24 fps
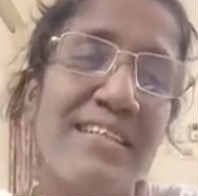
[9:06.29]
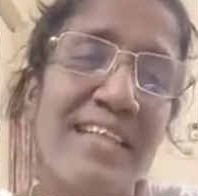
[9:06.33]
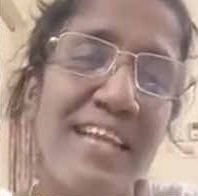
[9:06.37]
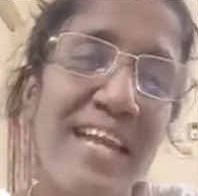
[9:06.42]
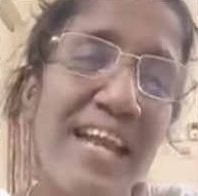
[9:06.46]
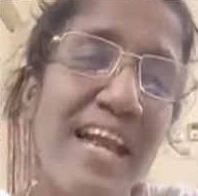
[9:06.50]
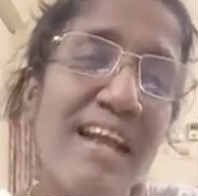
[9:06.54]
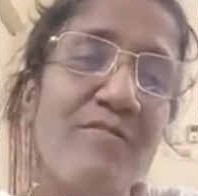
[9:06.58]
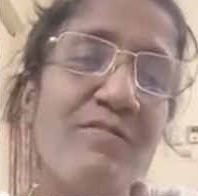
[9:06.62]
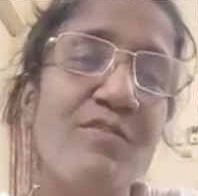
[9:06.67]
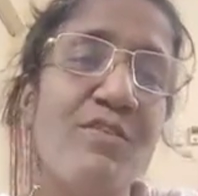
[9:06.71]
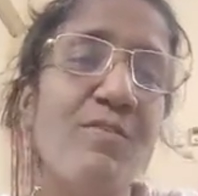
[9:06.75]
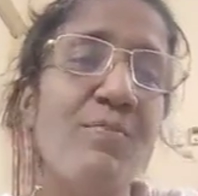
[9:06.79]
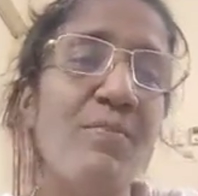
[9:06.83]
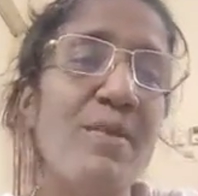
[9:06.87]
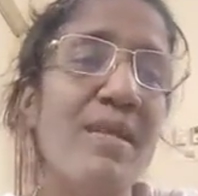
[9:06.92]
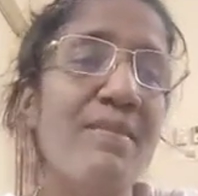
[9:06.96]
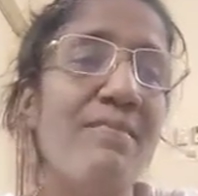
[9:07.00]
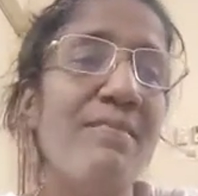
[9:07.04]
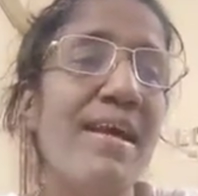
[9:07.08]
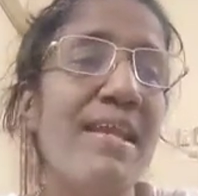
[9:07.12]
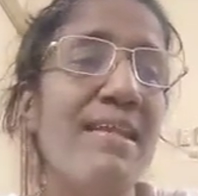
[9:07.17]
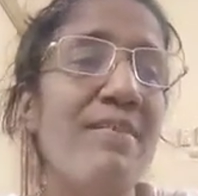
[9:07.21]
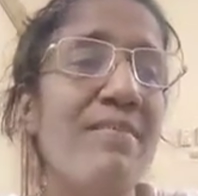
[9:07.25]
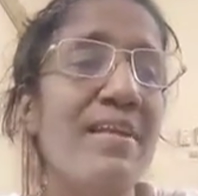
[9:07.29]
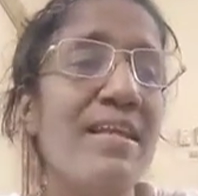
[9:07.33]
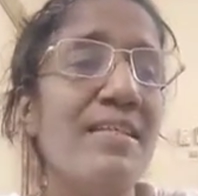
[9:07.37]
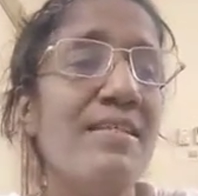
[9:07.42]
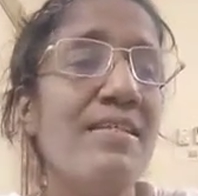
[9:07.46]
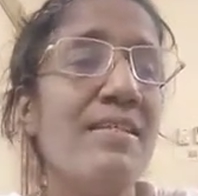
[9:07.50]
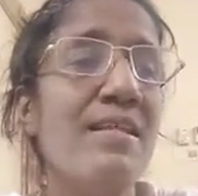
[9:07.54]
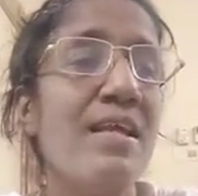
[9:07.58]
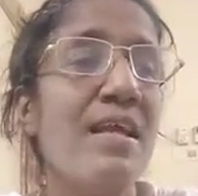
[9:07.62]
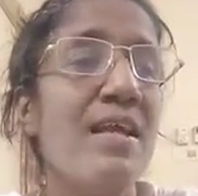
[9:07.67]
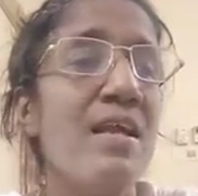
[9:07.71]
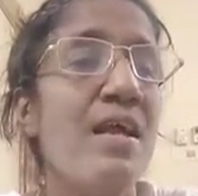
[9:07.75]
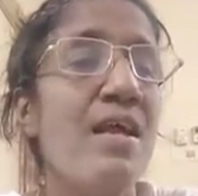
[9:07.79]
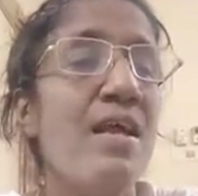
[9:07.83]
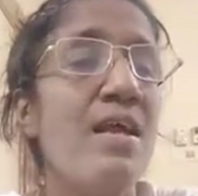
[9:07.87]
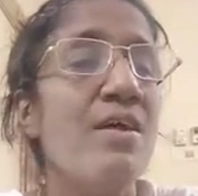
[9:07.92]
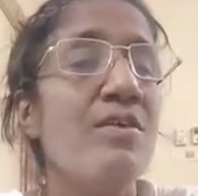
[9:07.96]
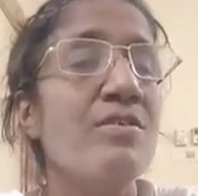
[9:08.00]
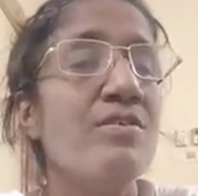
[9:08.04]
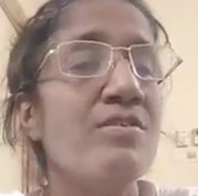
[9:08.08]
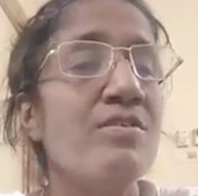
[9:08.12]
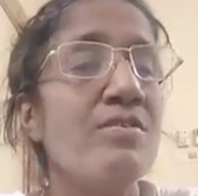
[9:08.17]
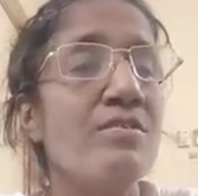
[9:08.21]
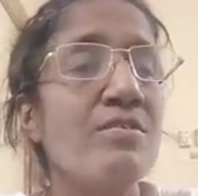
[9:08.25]
They have to be evaluated,
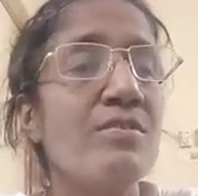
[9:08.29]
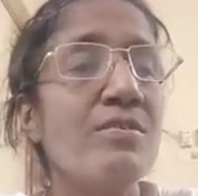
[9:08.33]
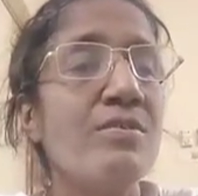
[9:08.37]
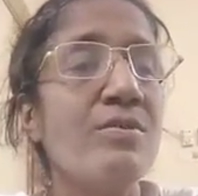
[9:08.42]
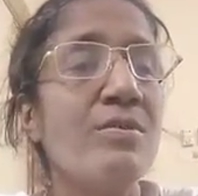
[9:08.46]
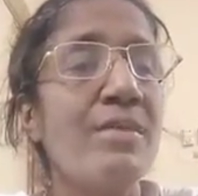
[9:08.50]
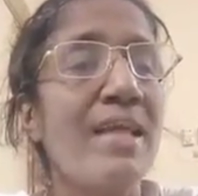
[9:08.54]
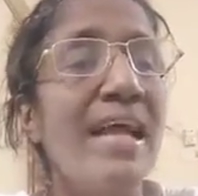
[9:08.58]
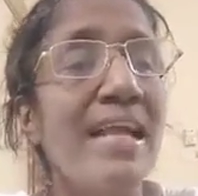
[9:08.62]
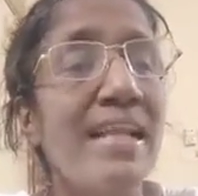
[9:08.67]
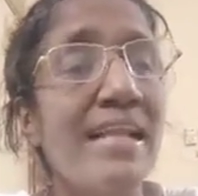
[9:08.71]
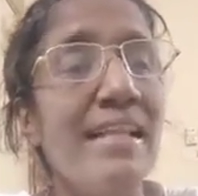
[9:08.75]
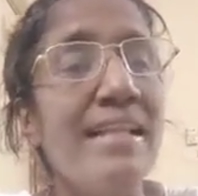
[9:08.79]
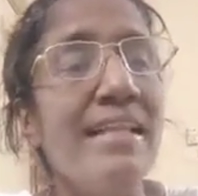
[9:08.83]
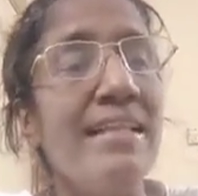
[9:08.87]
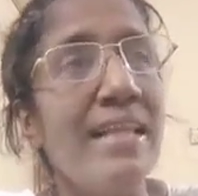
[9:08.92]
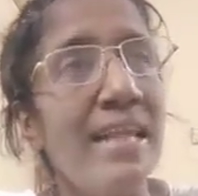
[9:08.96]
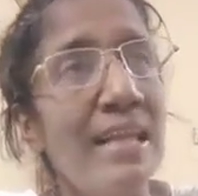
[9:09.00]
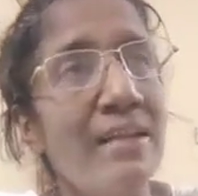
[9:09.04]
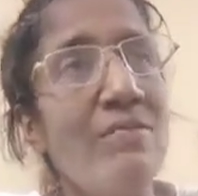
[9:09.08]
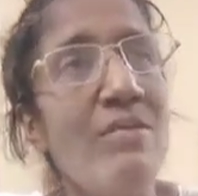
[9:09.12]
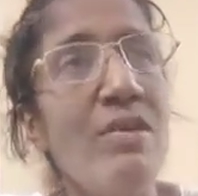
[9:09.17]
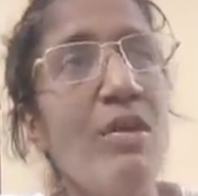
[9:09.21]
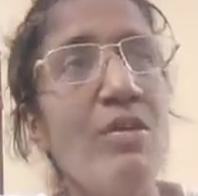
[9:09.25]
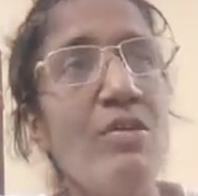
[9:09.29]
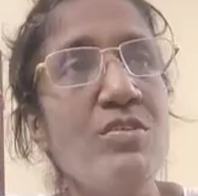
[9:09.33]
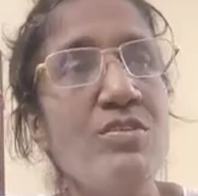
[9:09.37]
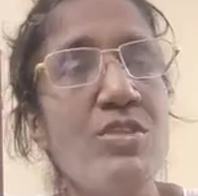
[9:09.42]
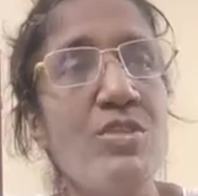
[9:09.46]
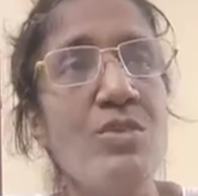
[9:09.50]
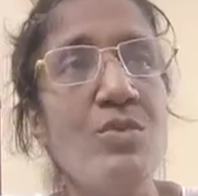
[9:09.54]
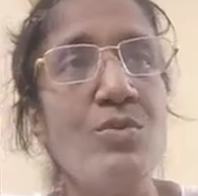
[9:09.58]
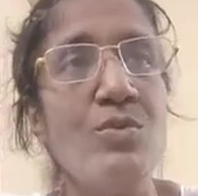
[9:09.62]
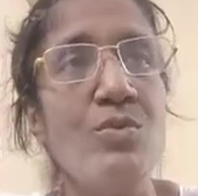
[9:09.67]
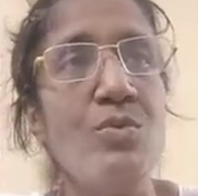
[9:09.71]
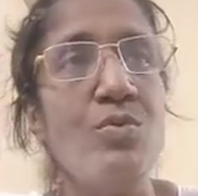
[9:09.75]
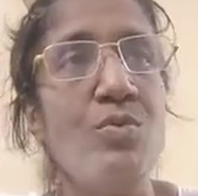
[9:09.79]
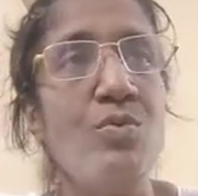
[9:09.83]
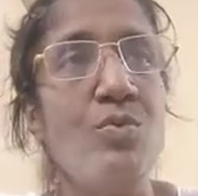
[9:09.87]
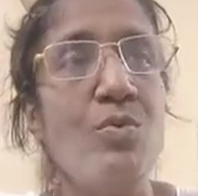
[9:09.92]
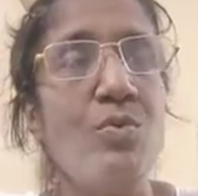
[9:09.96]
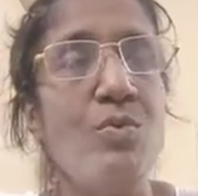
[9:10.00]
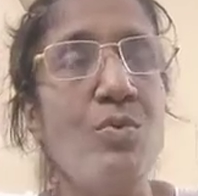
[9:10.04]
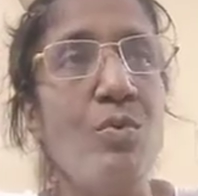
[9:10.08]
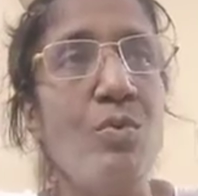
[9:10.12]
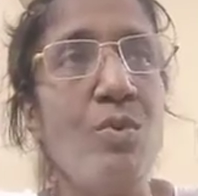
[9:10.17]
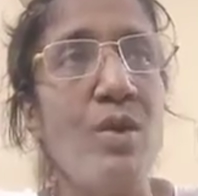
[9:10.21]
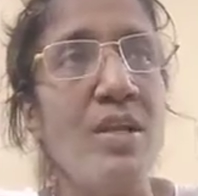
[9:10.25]
so that they will also know
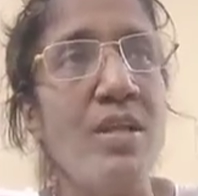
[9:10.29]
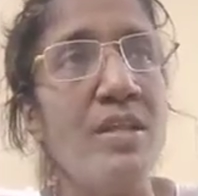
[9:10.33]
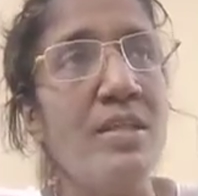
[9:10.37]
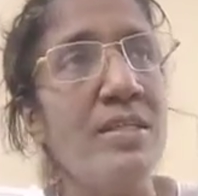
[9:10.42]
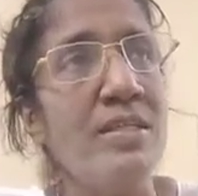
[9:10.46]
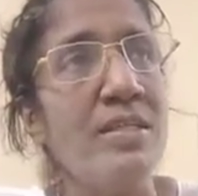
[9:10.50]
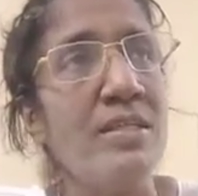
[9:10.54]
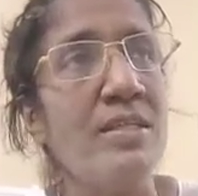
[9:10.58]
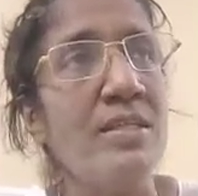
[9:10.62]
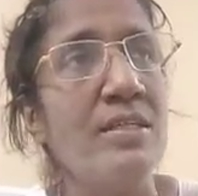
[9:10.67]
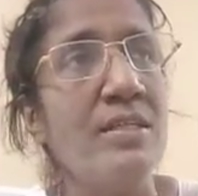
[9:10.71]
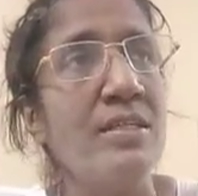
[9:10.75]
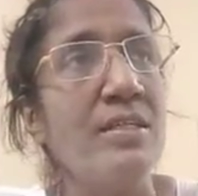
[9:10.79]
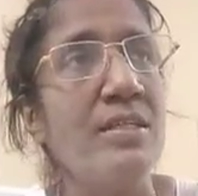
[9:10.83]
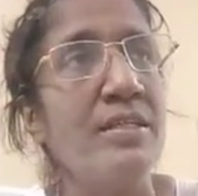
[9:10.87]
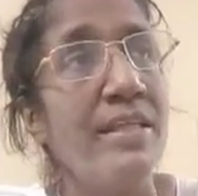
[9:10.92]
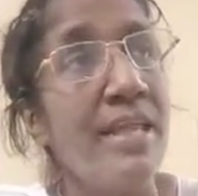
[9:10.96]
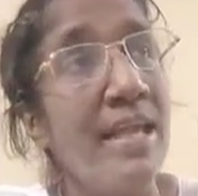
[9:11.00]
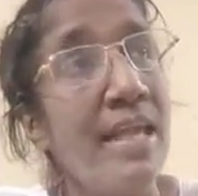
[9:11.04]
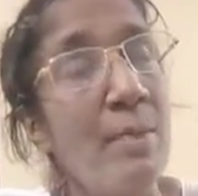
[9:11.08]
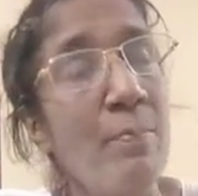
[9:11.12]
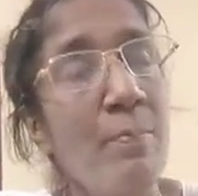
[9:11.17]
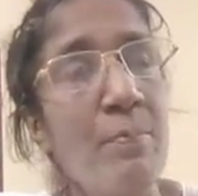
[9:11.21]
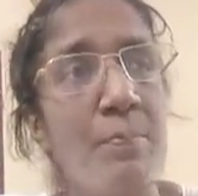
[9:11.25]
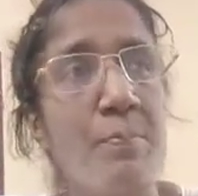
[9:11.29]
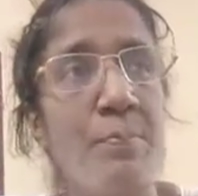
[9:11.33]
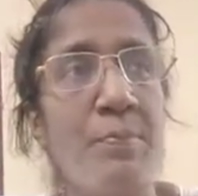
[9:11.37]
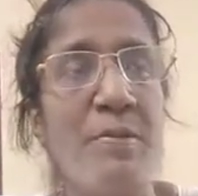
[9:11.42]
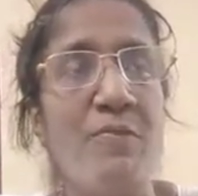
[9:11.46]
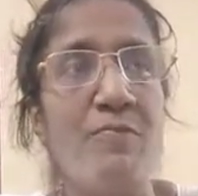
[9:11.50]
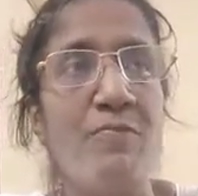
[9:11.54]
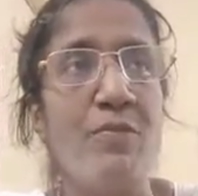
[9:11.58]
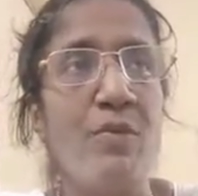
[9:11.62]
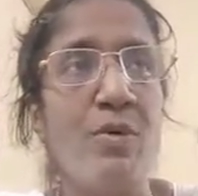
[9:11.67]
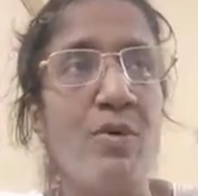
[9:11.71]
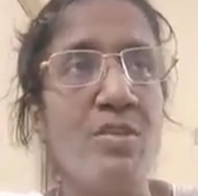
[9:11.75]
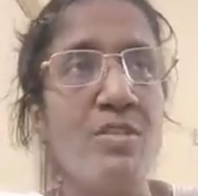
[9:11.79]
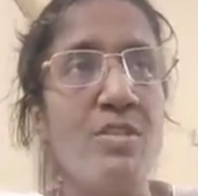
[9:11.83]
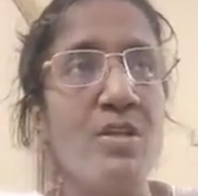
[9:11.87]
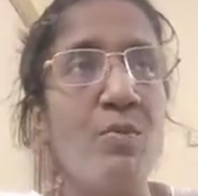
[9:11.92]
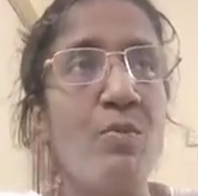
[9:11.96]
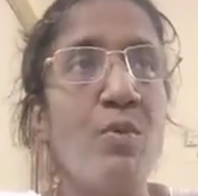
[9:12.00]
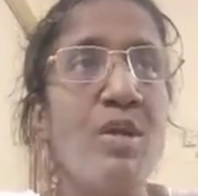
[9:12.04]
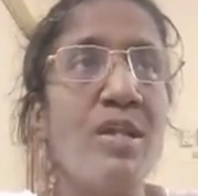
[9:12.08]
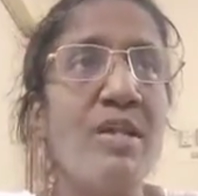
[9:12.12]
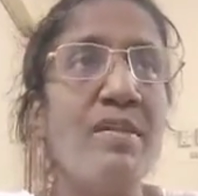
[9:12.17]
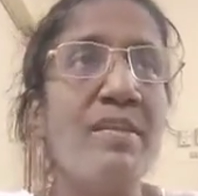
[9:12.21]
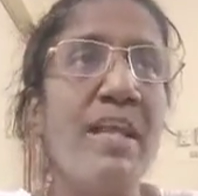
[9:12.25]
what are their pitfalls or
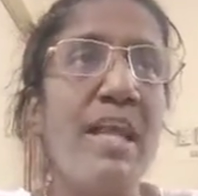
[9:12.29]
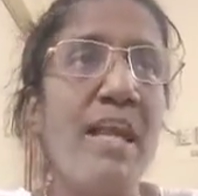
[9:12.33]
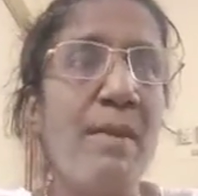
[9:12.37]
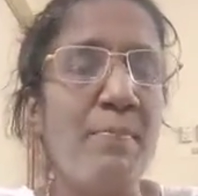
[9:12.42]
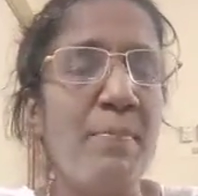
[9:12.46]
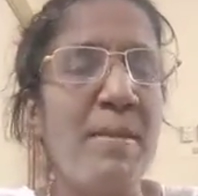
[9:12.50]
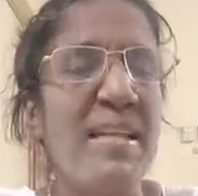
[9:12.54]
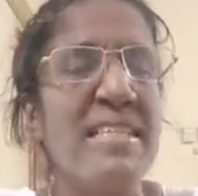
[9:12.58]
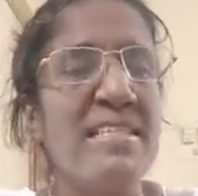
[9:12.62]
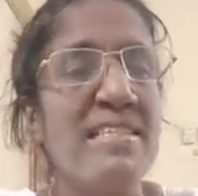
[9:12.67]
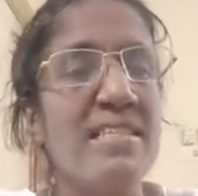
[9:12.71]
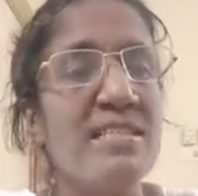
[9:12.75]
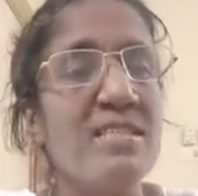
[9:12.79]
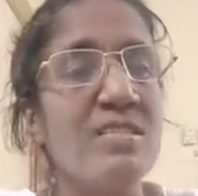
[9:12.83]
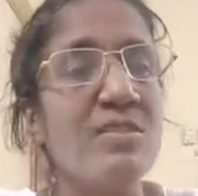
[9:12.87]
what are their pluses,